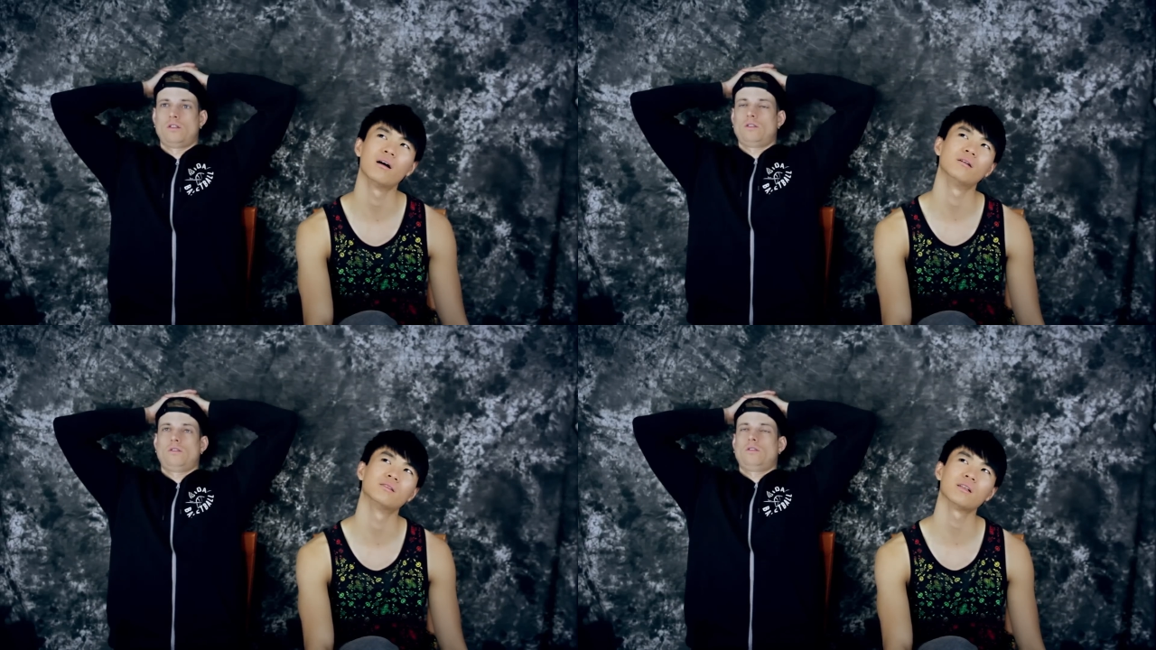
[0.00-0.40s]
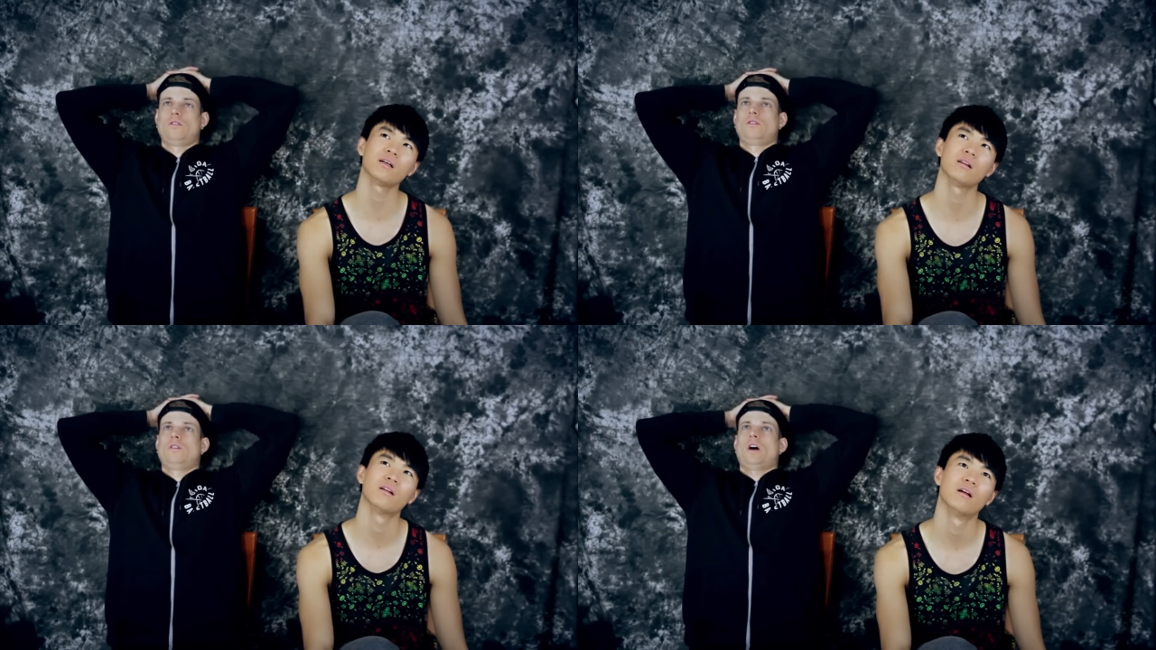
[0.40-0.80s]
Speaker 1: It's
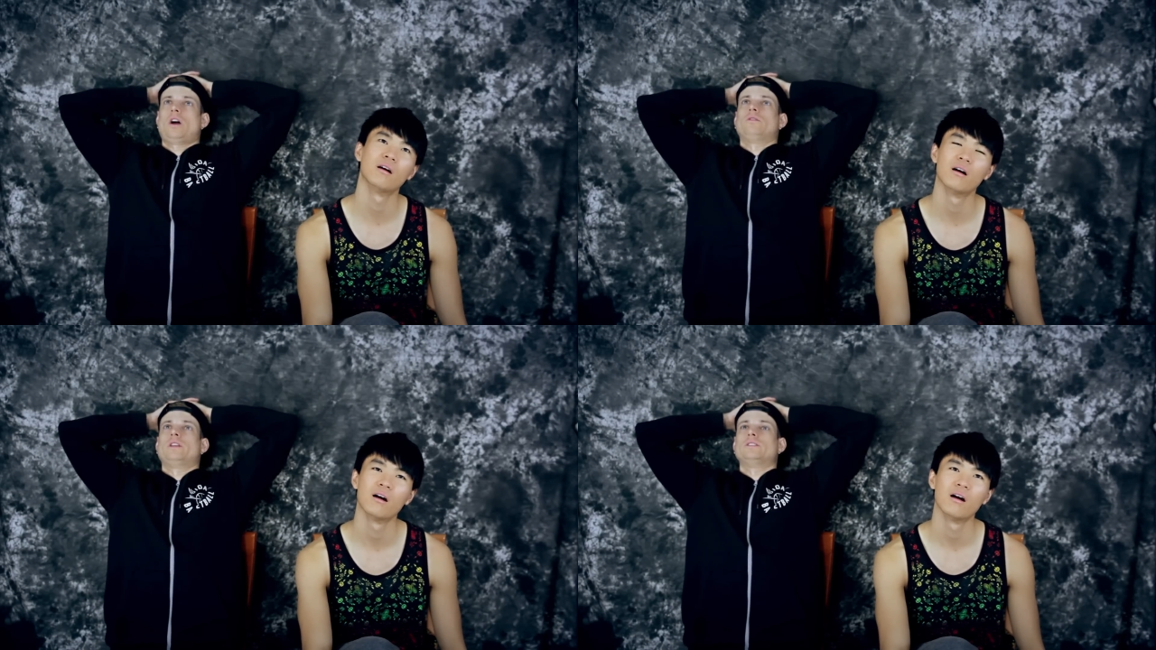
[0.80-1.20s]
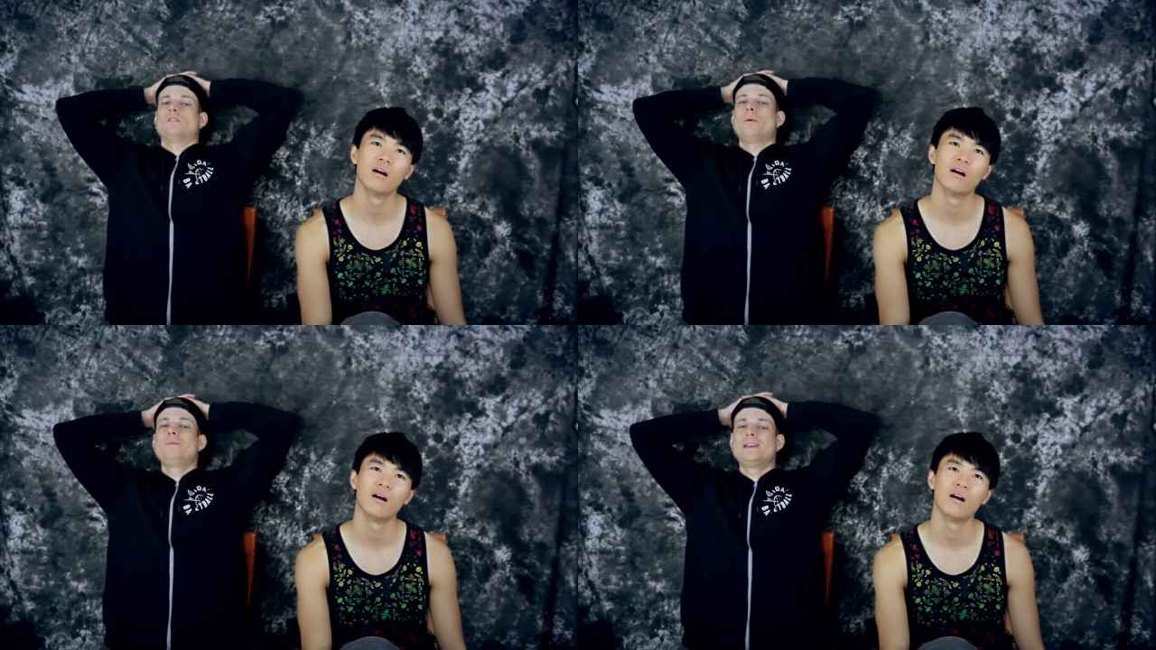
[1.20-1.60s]
not? I don't think
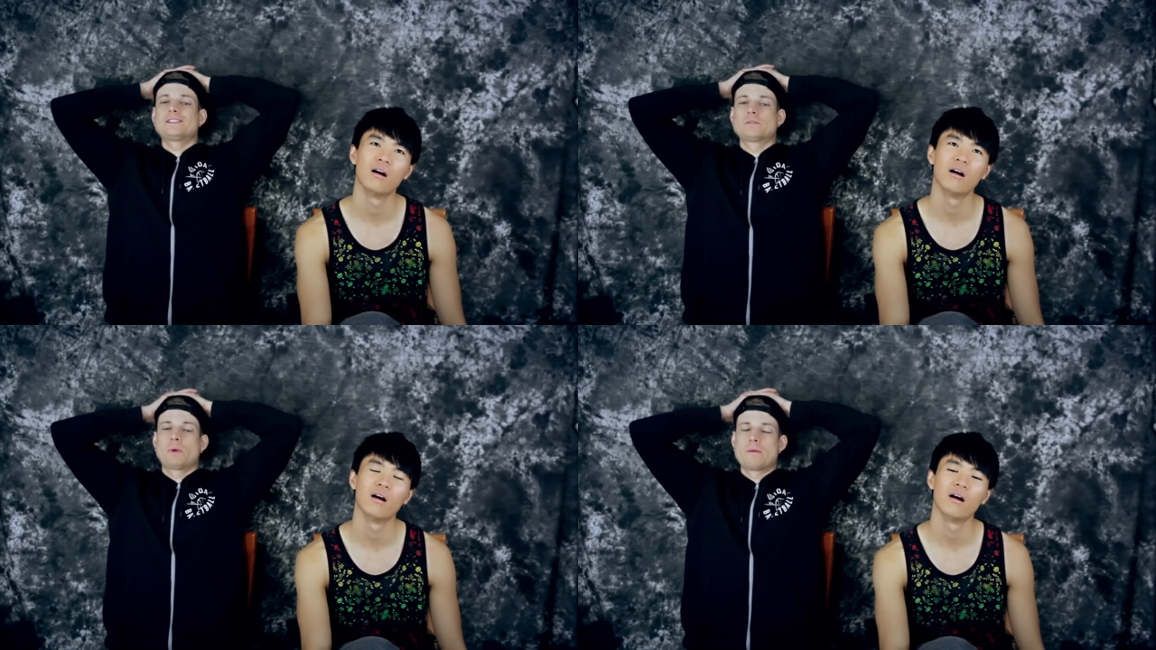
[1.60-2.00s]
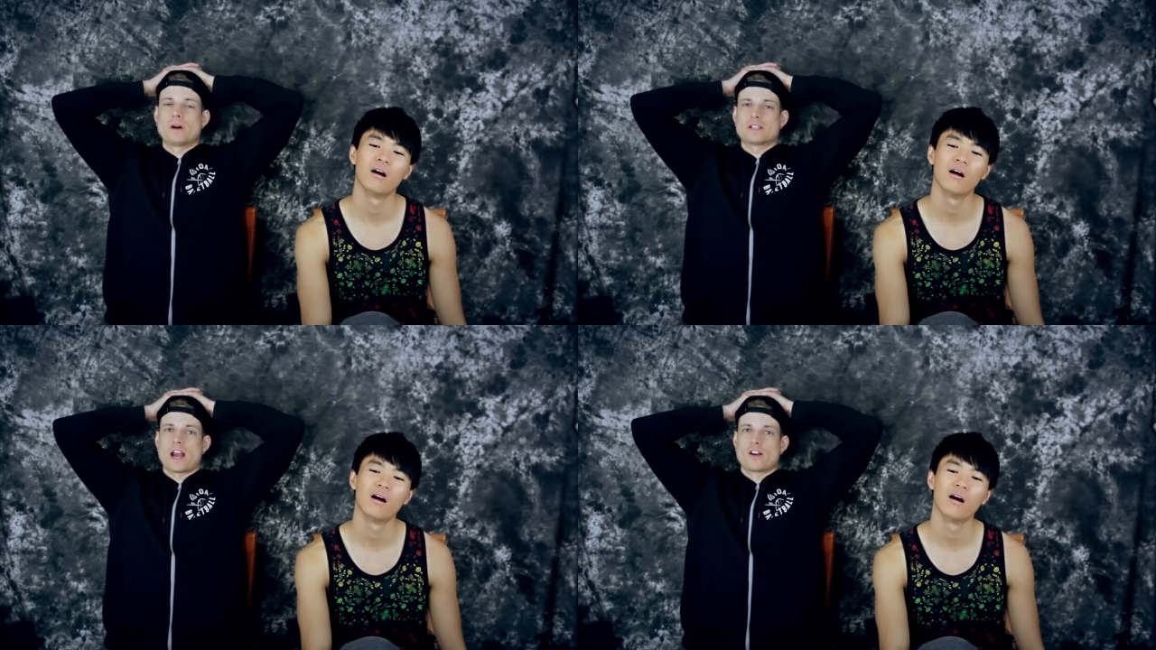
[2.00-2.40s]
so. I mean, this is pretty
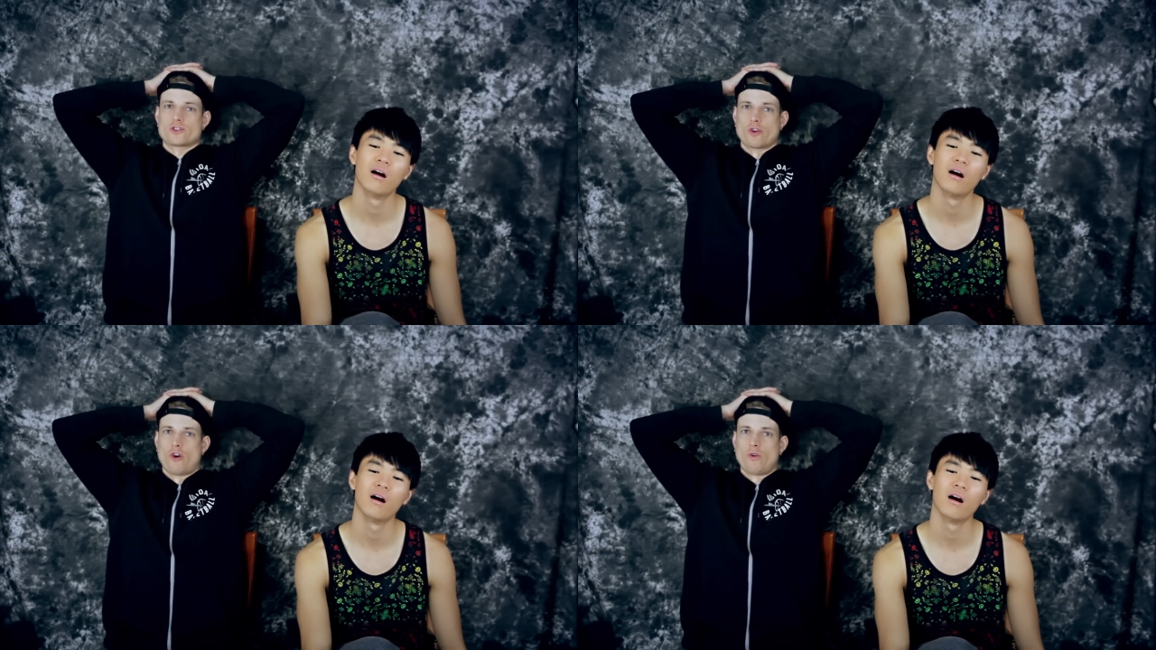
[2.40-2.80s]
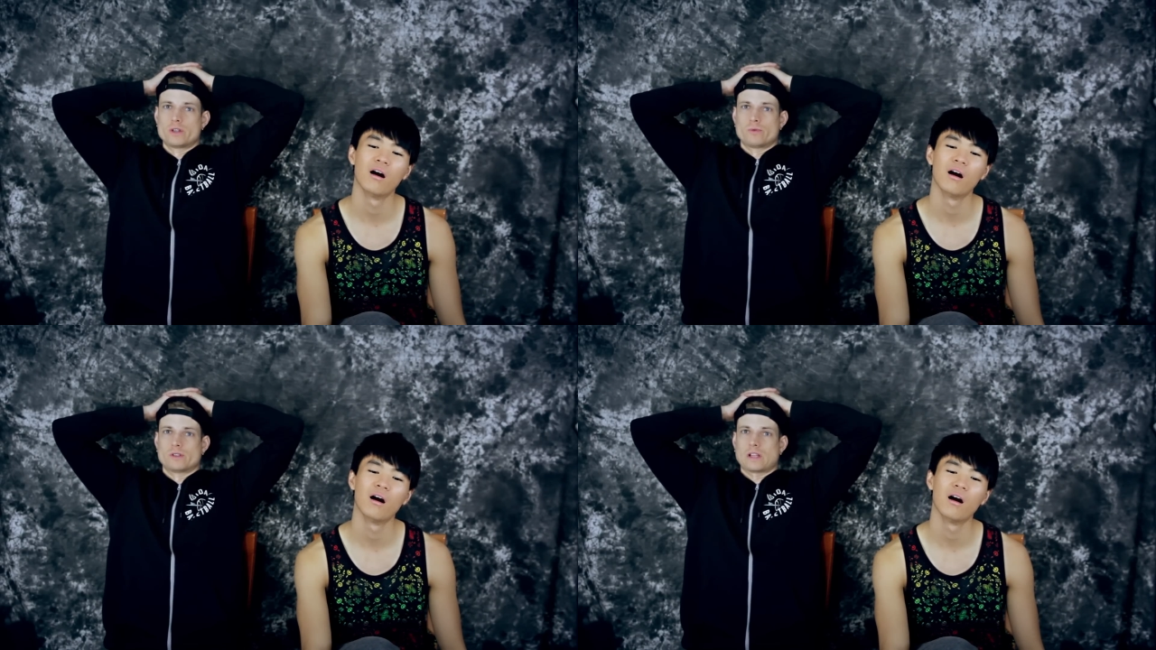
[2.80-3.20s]
much Air Sole,
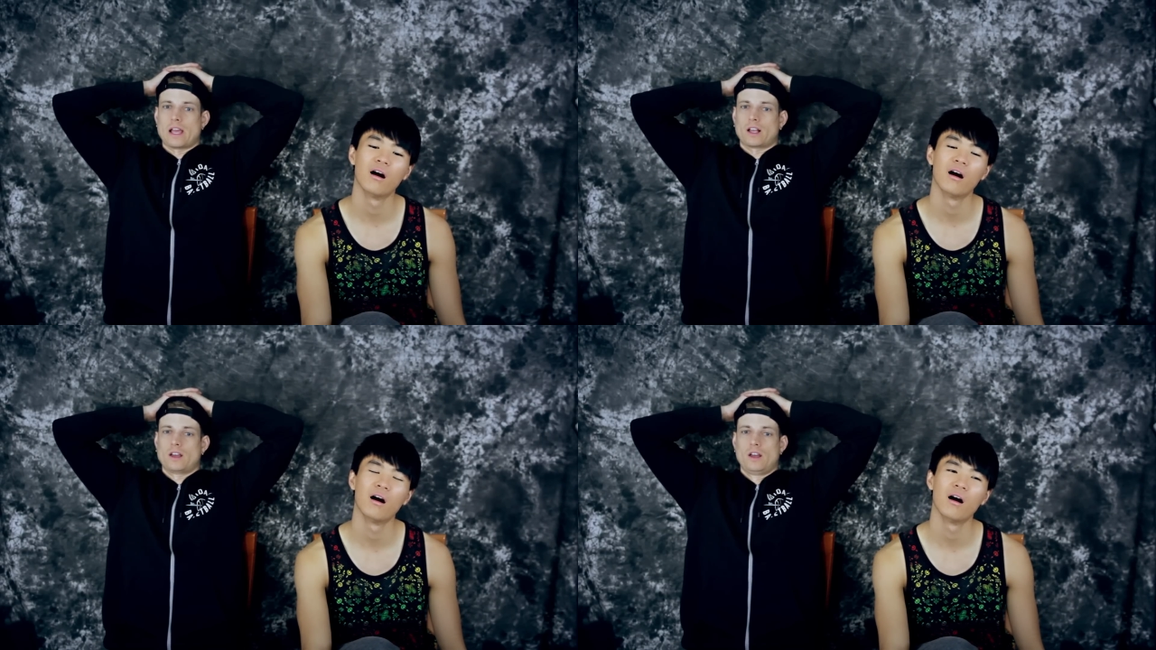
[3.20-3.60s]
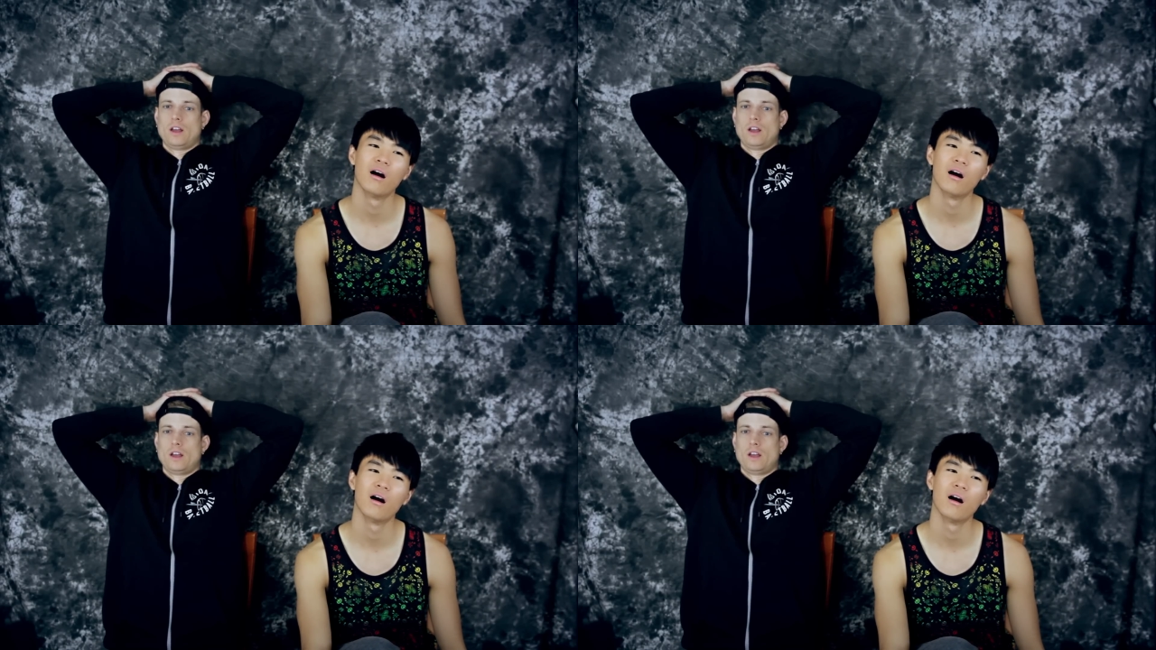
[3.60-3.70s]
which was like